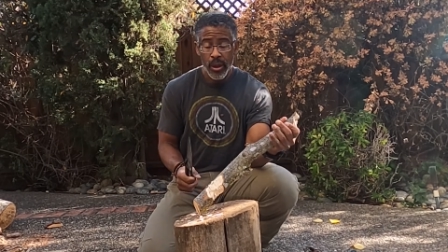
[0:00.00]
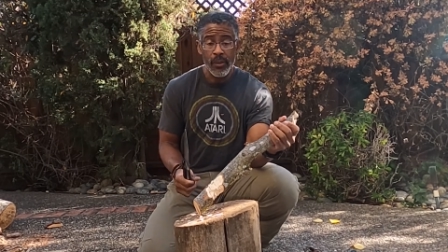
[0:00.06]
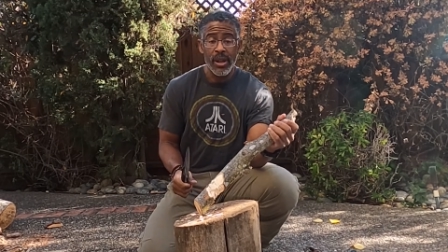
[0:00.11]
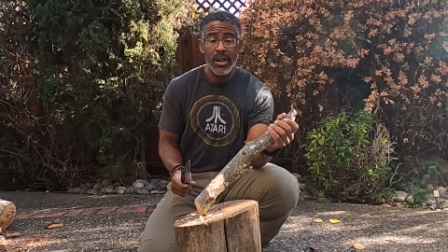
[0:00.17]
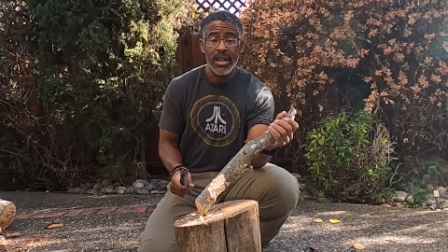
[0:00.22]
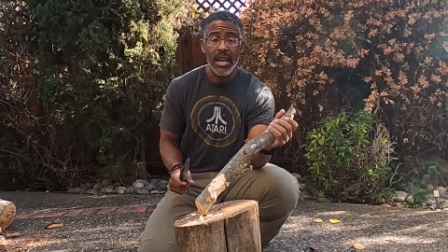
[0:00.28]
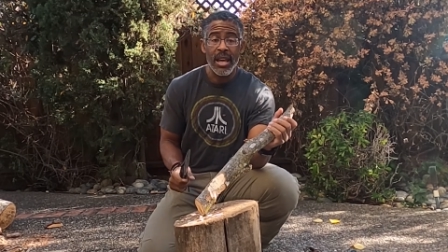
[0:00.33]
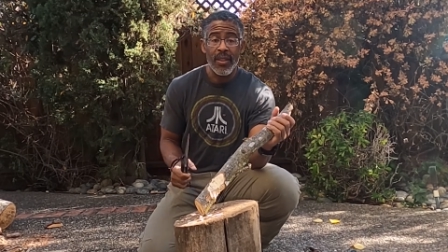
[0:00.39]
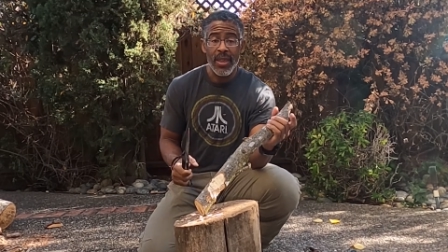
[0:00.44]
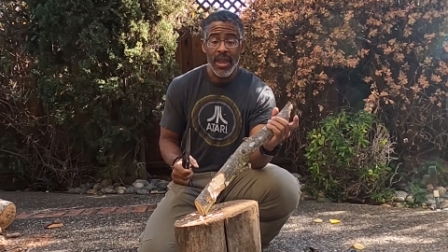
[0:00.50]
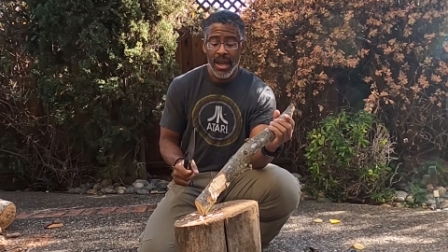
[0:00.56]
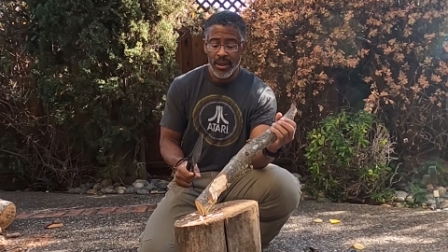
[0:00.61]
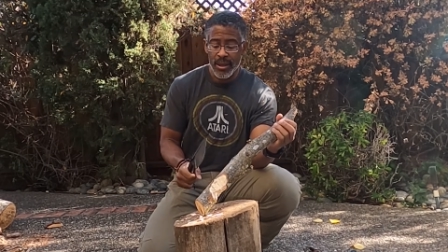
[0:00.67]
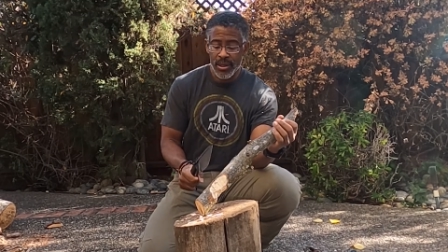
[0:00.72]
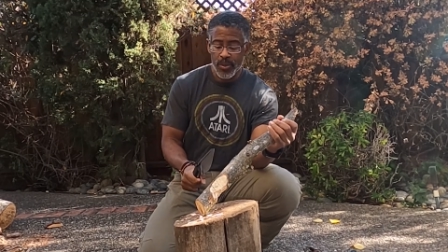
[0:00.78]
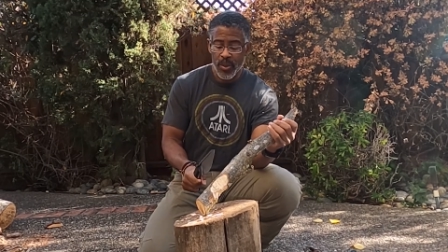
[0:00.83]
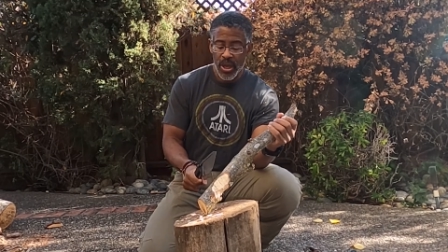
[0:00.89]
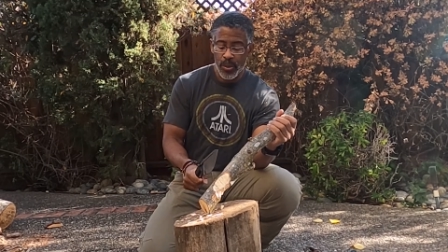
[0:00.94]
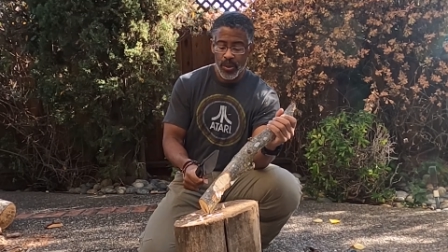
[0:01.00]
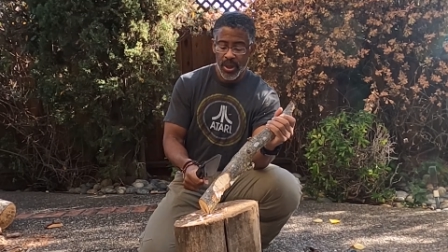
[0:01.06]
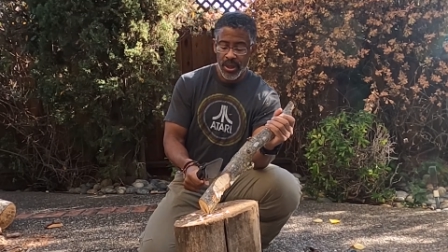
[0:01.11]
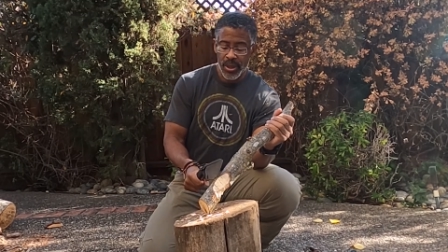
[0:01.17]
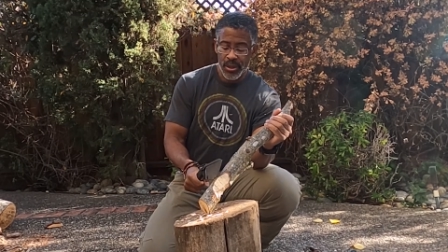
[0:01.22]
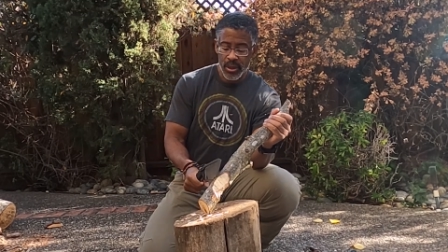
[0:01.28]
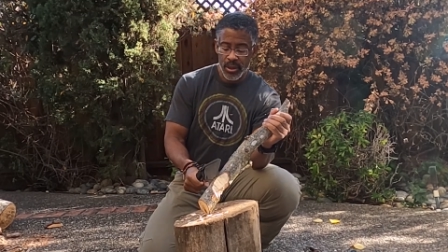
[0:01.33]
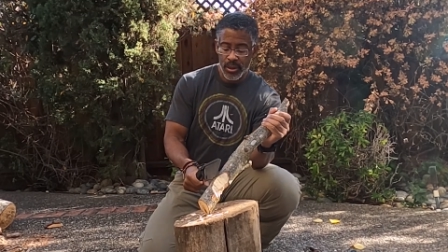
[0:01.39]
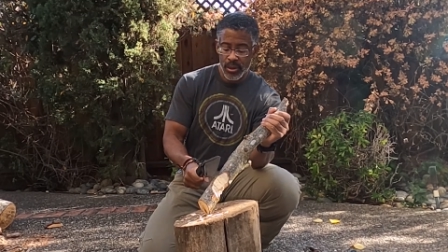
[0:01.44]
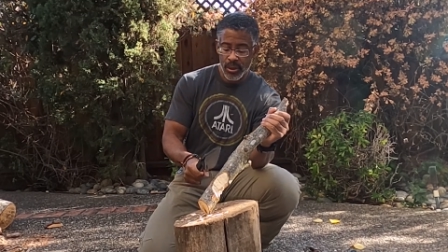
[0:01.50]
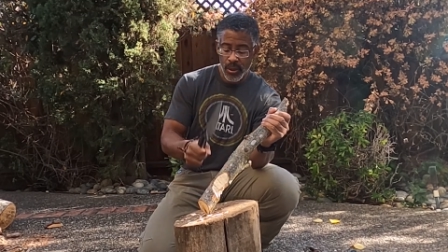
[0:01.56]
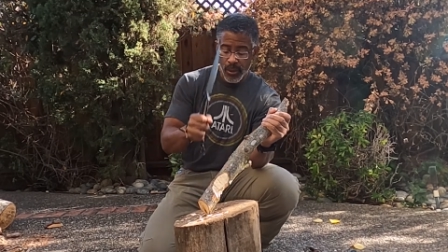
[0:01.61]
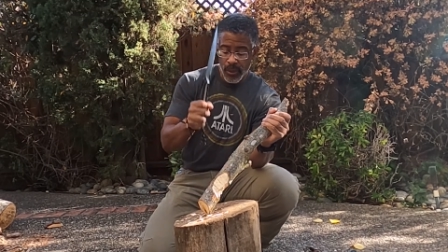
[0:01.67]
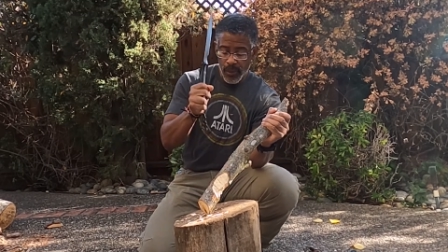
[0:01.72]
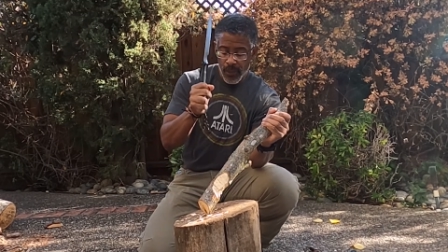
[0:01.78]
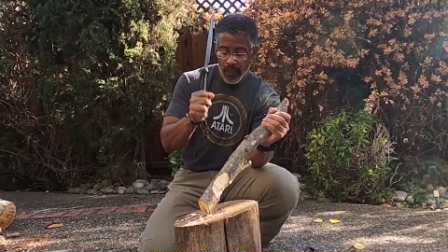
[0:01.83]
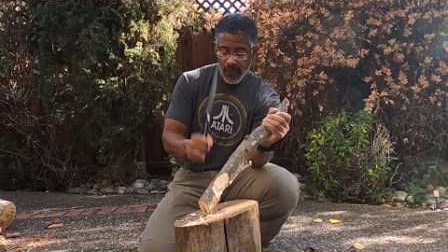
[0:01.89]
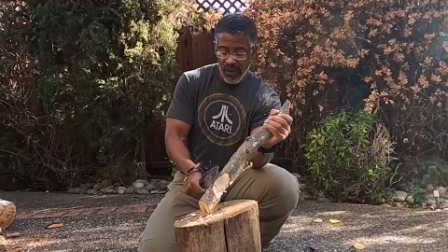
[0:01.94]
right now, that is my biggest
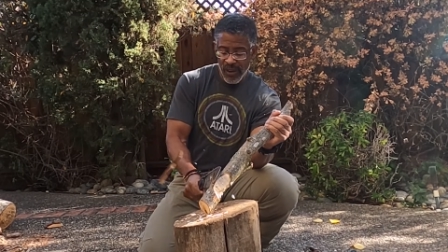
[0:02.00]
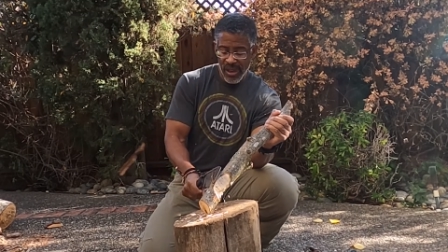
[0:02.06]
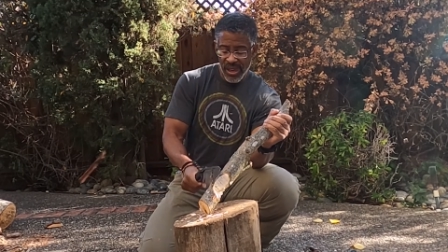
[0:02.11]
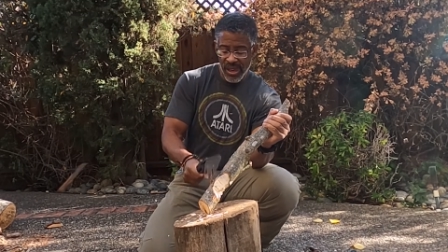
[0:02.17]
concern.